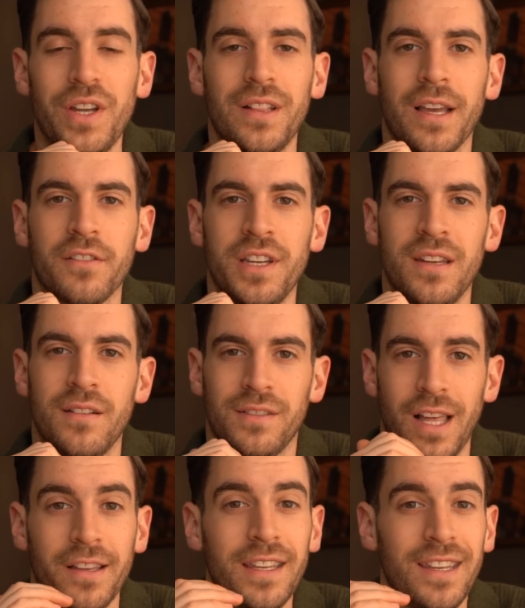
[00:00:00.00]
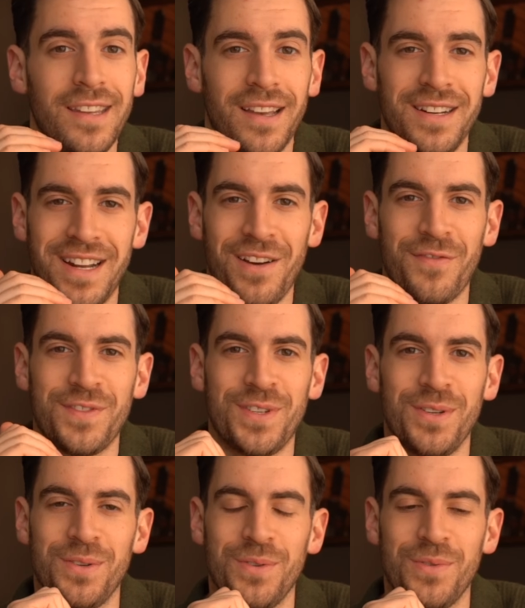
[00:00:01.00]
lucky enough
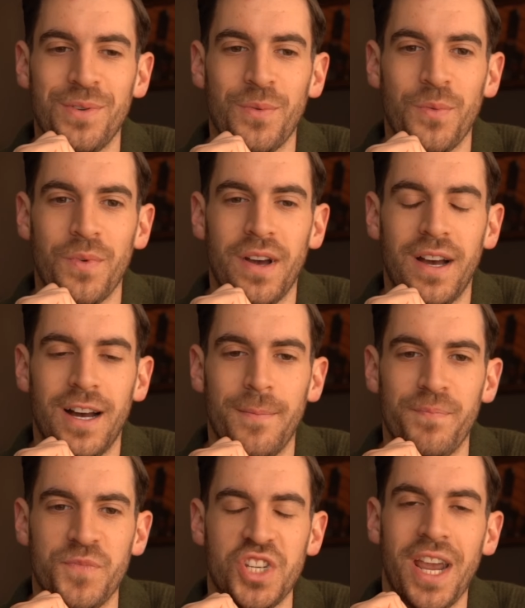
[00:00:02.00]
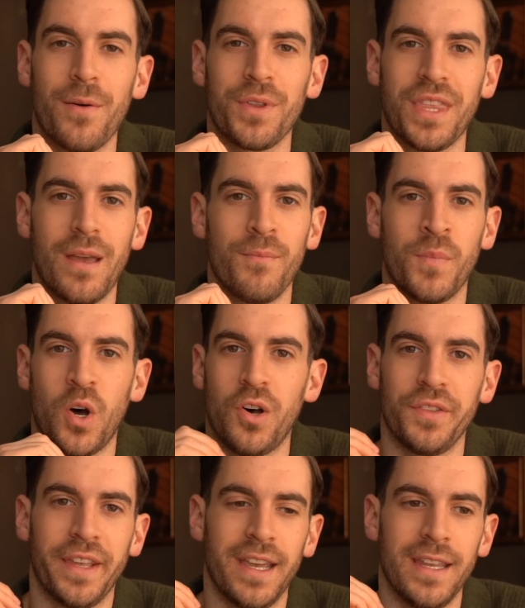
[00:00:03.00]
to chat with them
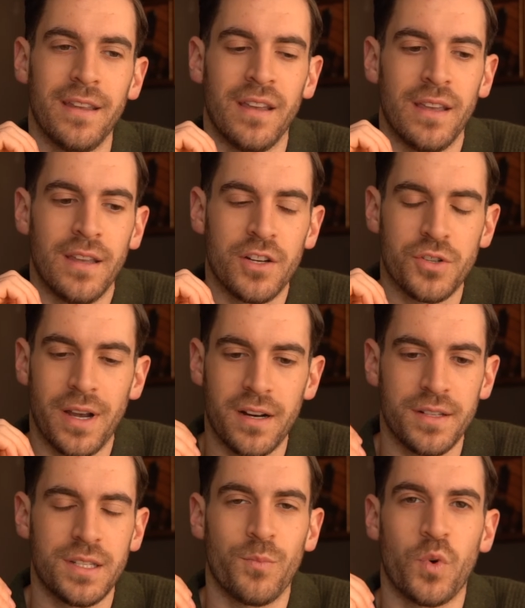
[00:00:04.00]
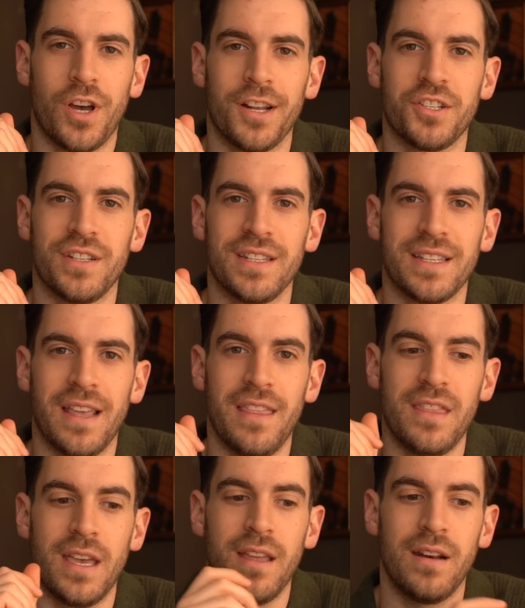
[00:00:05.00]
all night, tried on some watches,
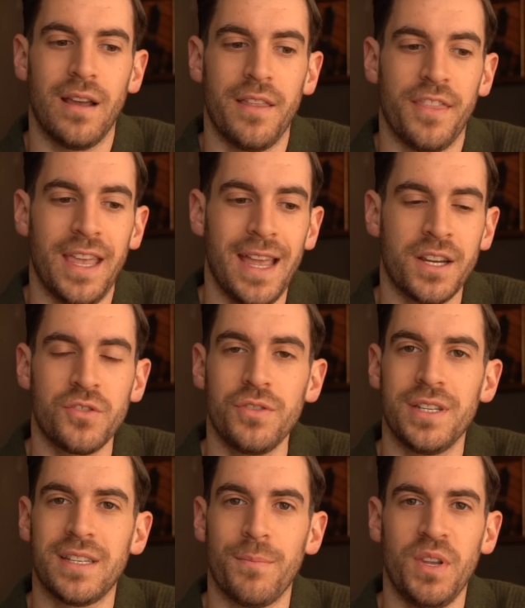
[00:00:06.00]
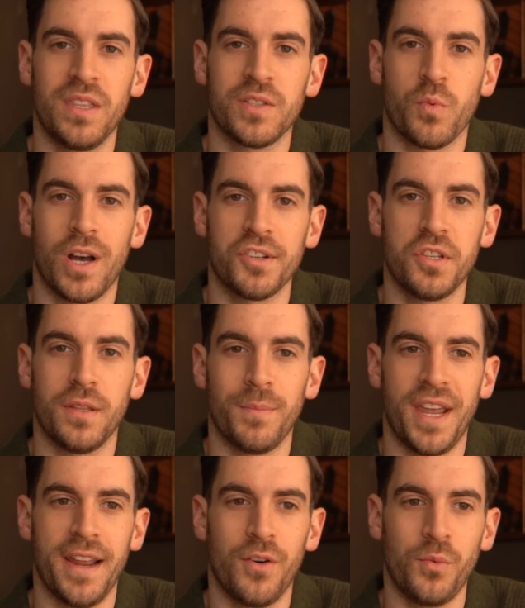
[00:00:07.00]
and then they actually sent me this watch in the
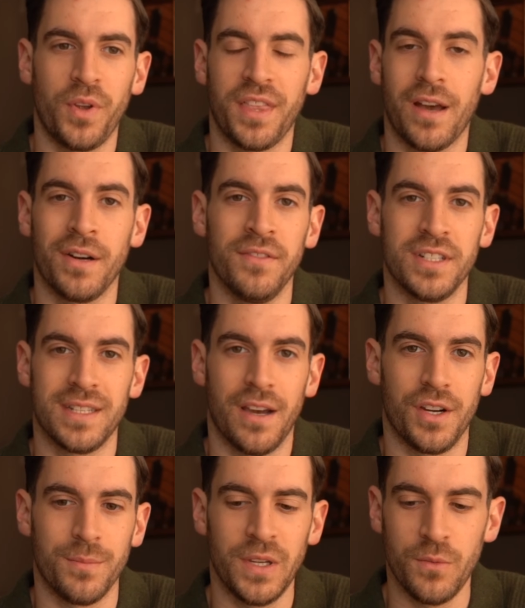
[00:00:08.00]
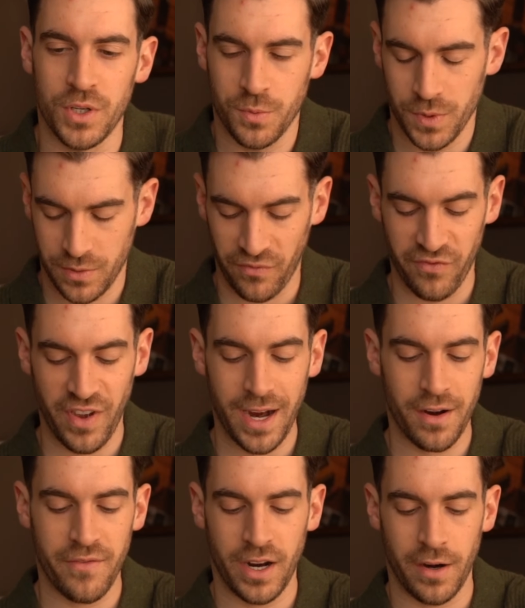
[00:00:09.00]
mail without even telling me, which was
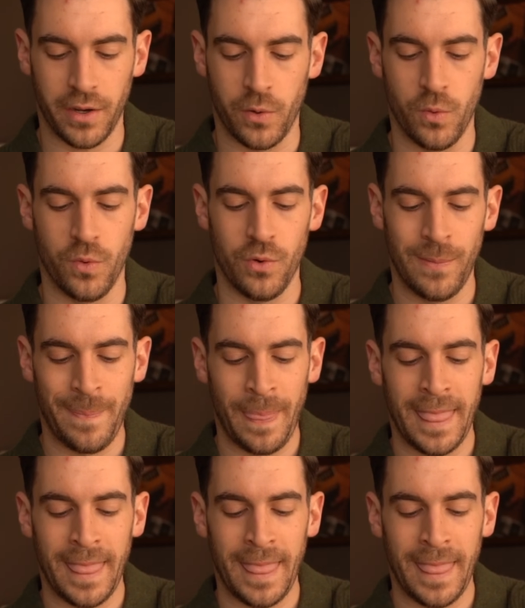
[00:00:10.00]
very, very cool.